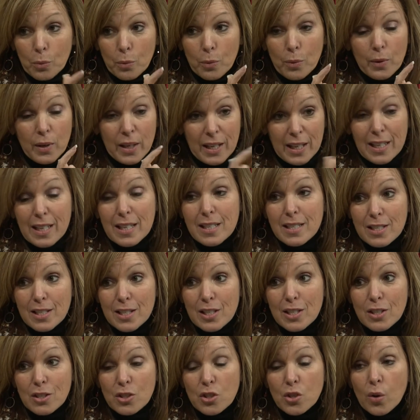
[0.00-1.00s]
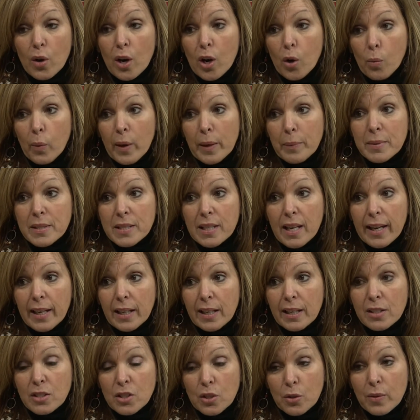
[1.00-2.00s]
hits, hits to our mm-hmm. website
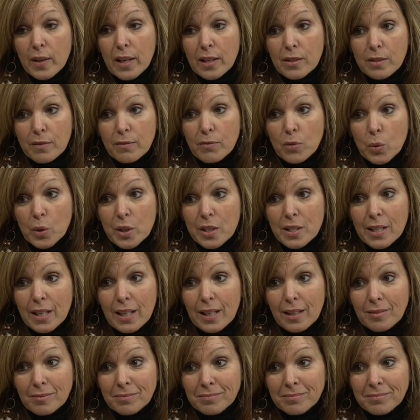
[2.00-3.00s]
in 2014.